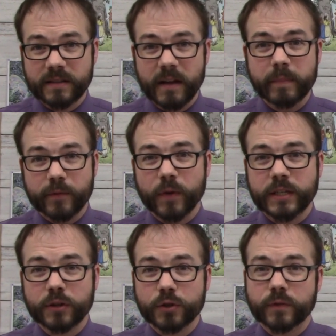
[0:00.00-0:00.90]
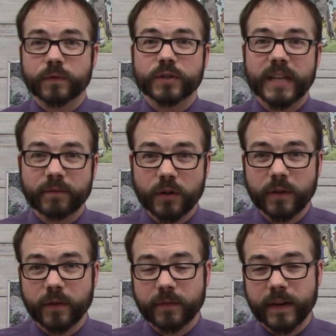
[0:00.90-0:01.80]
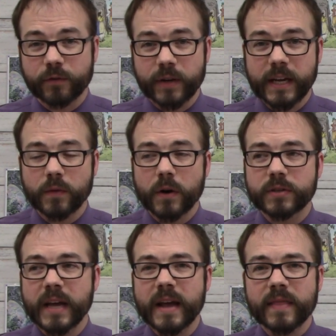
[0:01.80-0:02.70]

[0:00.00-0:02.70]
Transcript: a, bit of resolution for several of our favorite heroes,